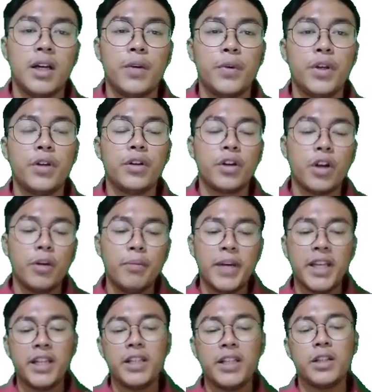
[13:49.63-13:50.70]
We're gonna
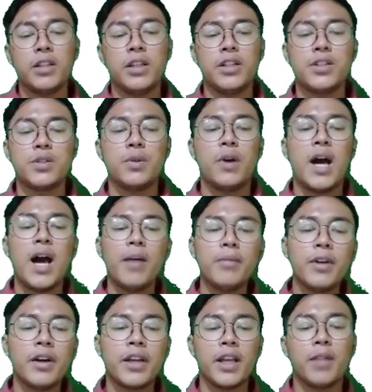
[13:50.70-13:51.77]
combine it into
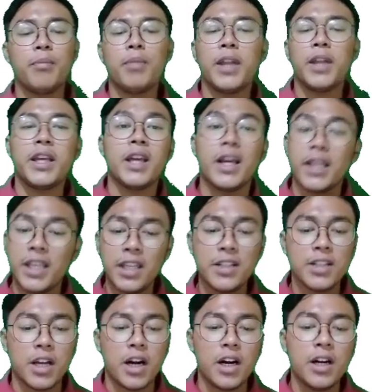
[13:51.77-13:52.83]
Amir can play a
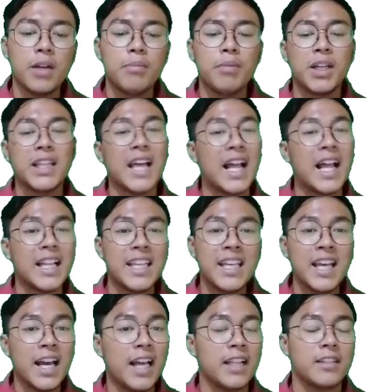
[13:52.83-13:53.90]
guitar but Ali
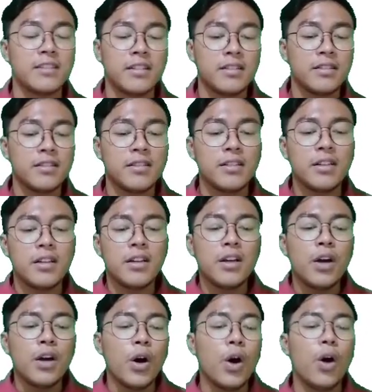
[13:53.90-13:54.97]
can't,
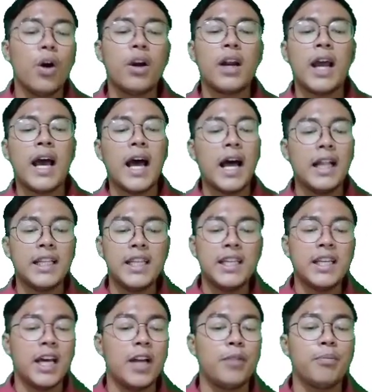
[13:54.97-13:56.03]
or
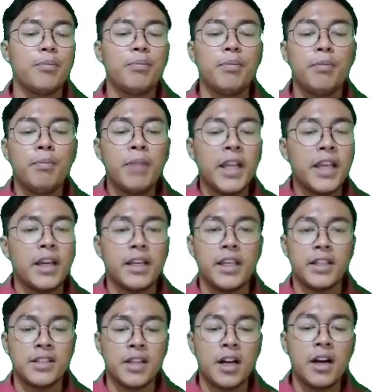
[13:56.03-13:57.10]
Ali can play a
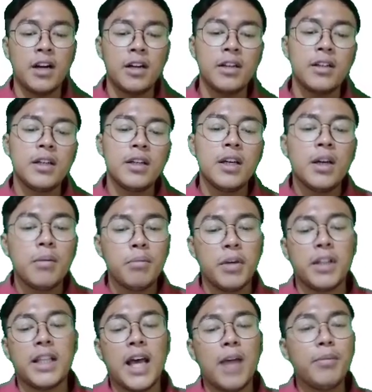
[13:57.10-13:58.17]
guitar
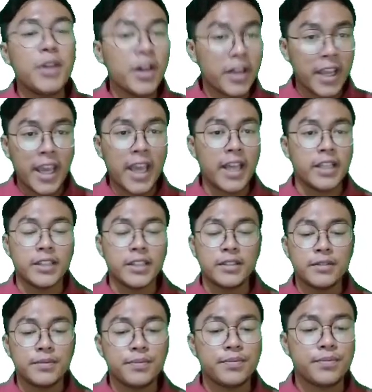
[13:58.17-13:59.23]
but Amir can.
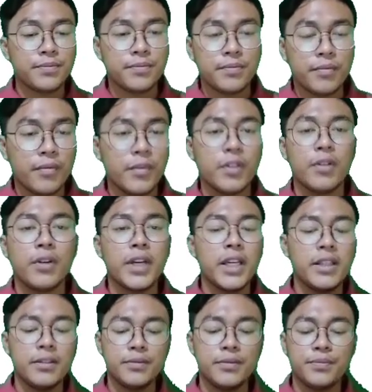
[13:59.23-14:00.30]

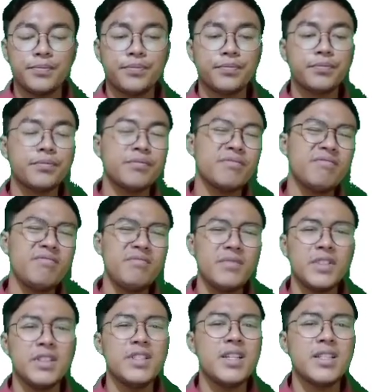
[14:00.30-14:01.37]
Okay,
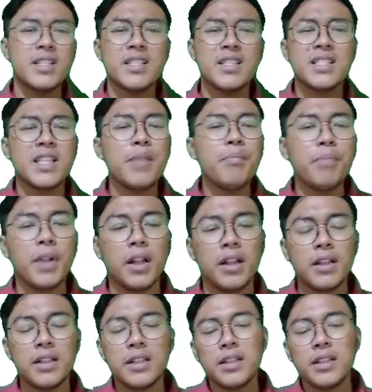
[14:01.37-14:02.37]
just a simple.